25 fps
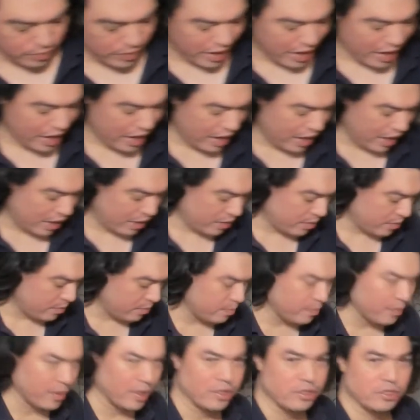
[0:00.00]
by hand,
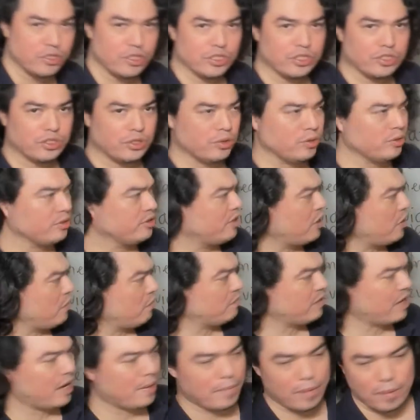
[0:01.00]
but just to save
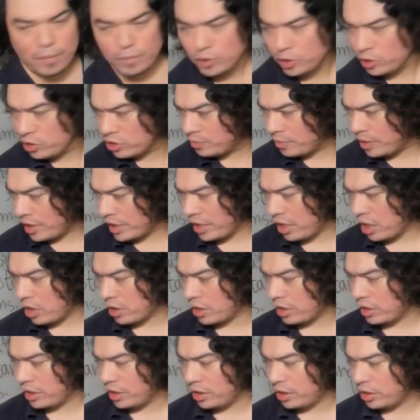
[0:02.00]
time, I'm going to use my
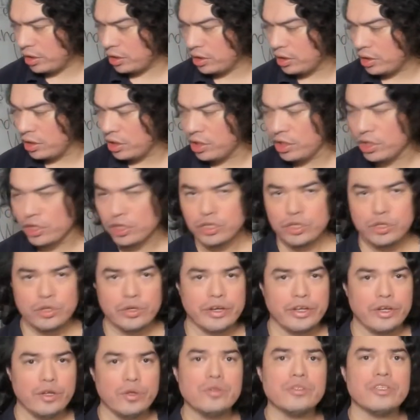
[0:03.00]
calculator. You
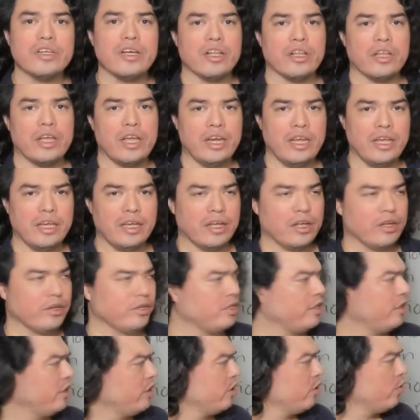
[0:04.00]
can use any
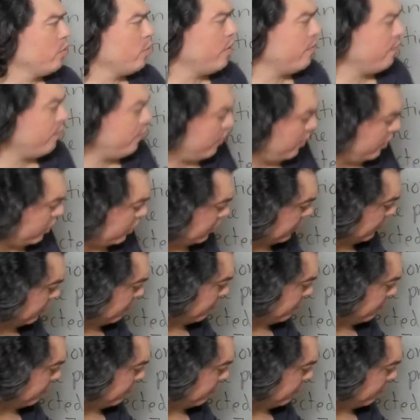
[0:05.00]
calculator you want for this.